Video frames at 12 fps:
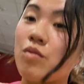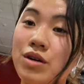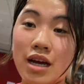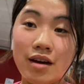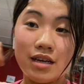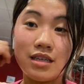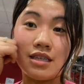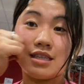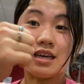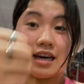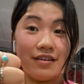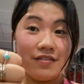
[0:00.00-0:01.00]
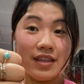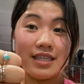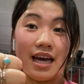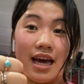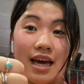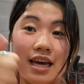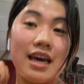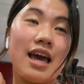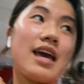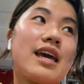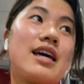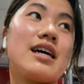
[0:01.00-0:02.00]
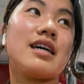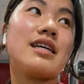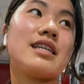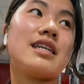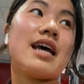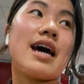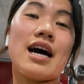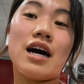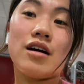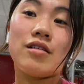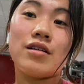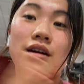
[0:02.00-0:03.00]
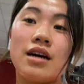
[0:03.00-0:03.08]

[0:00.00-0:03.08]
Workout is done for the day and now